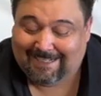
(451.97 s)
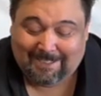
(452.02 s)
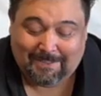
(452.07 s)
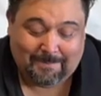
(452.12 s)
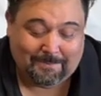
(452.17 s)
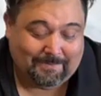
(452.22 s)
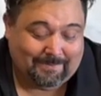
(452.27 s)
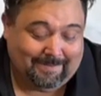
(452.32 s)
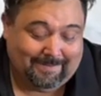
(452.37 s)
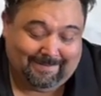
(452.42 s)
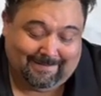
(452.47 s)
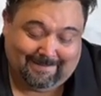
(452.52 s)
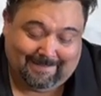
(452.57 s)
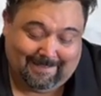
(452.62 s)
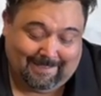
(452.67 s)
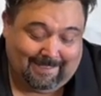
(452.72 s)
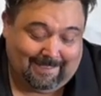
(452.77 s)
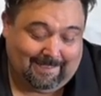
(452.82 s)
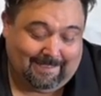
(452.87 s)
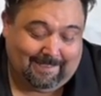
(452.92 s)
But
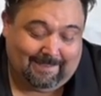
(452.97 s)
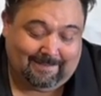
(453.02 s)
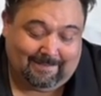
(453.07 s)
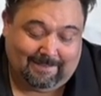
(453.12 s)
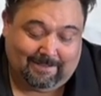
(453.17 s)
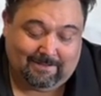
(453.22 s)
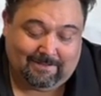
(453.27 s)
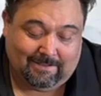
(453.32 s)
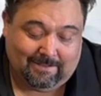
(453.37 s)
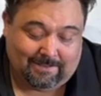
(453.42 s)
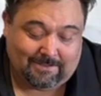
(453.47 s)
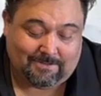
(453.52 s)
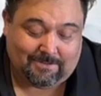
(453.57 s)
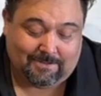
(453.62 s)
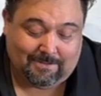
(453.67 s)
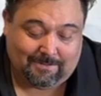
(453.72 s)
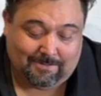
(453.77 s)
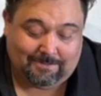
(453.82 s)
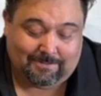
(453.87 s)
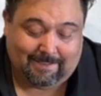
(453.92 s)
they
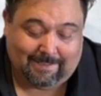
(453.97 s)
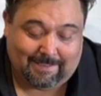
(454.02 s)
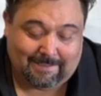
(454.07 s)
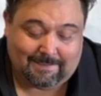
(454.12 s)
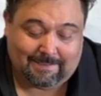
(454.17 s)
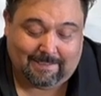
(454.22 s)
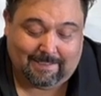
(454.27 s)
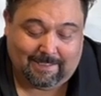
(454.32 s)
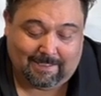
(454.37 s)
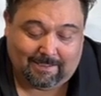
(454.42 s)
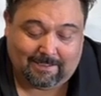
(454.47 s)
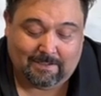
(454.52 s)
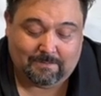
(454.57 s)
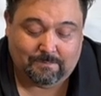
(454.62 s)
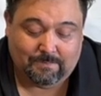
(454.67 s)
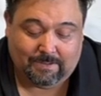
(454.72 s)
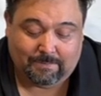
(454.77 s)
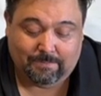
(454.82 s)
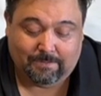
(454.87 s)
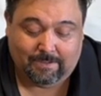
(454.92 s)
struggled. Like I said, they had a couple
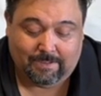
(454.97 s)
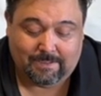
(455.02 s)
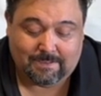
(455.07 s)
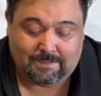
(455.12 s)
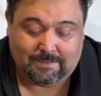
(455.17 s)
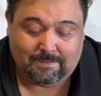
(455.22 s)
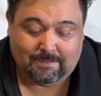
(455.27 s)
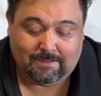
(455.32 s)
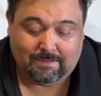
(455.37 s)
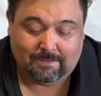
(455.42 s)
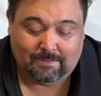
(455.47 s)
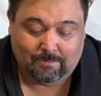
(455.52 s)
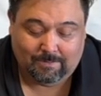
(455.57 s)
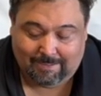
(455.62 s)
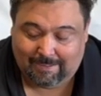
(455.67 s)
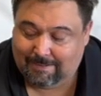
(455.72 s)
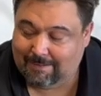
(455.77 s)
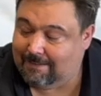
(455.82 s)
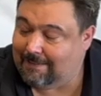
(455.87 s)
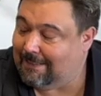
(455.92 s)
big plays. When
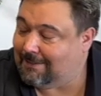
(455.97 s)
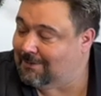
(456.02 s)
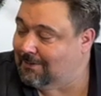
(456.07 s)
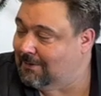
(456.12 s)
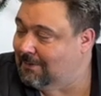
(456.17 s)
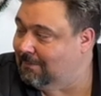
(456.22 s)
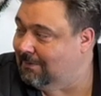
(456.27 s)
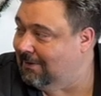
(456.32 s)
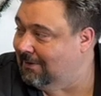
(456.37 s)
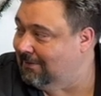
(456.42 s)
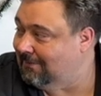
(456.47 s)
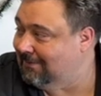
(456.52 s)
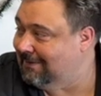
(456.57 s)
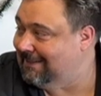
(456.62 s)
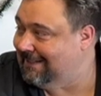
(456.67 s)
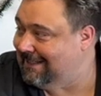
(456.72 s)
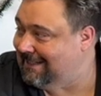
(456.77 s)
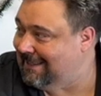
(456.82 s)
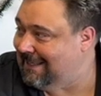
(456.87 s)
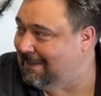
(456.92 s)
they did, they turned the ball over at
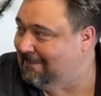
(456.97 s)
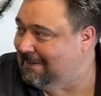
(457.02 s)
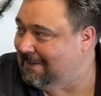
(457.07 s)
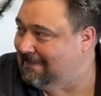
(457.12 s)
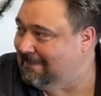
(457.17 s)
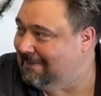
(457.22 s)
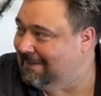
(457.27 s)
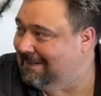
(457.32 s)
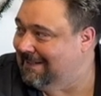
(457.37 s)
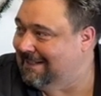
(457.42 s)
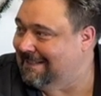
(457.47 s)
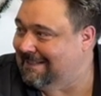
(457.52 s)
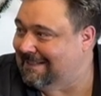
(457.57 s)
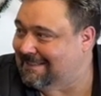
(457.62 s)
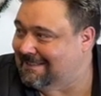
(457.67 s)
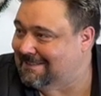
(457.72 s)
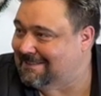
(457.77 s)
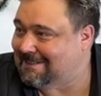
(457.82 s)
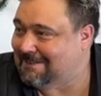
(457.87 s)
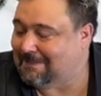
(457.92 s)
the end of that big play,
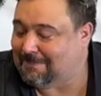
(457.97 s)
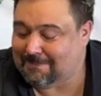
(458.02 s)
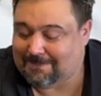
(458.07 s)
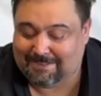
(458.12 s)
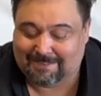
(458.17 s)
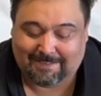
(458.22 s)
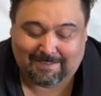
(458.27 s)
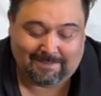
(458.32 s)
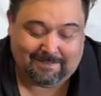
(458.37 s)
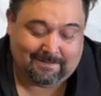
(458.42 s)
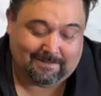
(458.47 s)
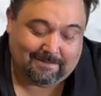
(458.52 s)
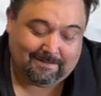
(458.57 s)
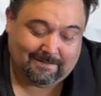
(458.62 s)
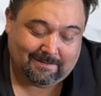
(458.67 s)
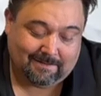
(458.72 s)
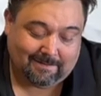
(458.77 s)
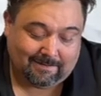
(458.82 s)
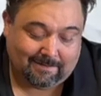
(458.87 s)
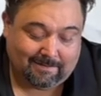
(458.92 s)
and so it was just kind of
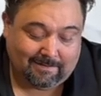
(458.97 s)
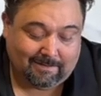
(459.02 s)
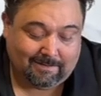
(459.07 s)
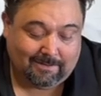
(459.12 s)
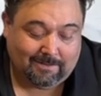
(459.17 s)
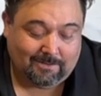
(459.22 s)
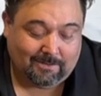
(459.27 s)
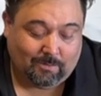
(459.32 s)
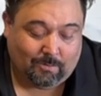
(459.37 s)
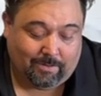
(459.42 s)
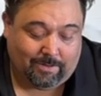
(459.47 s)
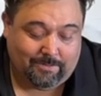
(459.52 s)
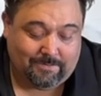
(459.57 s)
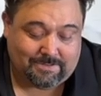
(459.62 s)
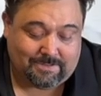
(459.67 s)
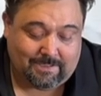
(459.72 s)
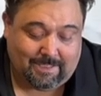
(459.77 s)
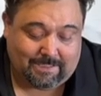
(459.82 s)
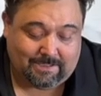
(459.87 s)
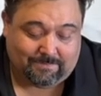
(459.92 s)
one of
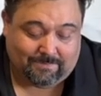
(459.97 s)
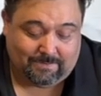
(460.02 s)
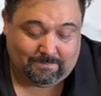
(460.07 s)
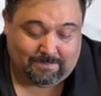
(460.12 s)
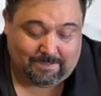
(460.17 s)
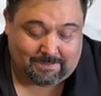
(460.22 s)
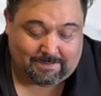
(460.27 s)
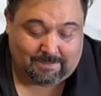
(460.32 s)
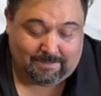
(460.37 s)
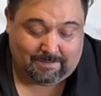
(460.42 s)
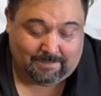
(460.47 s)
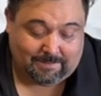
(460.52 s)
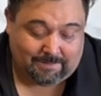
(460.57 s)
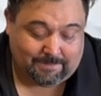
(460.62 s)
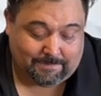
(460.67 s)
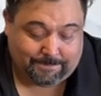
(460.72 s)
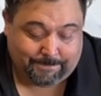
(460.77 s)
those nights for the Mustangs.